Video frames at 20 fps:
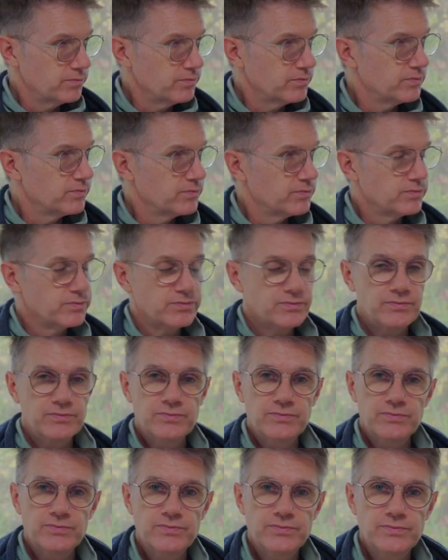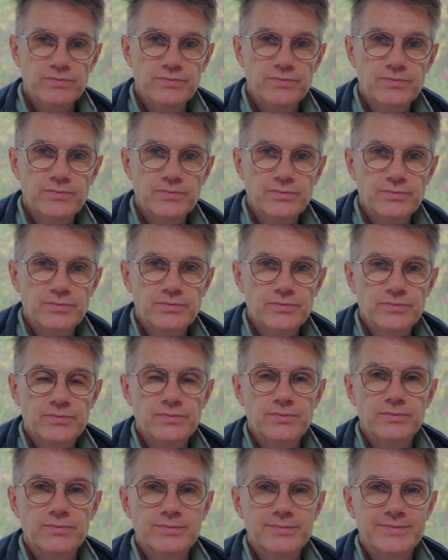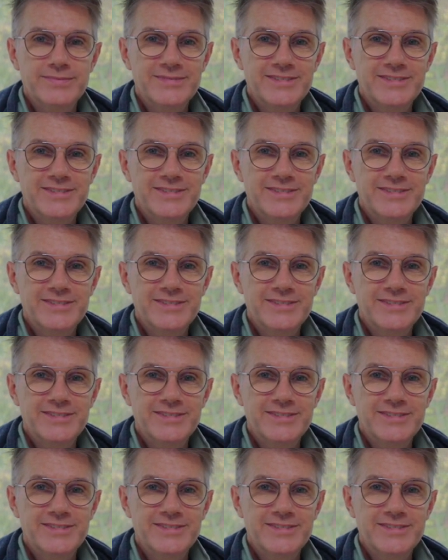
(silent)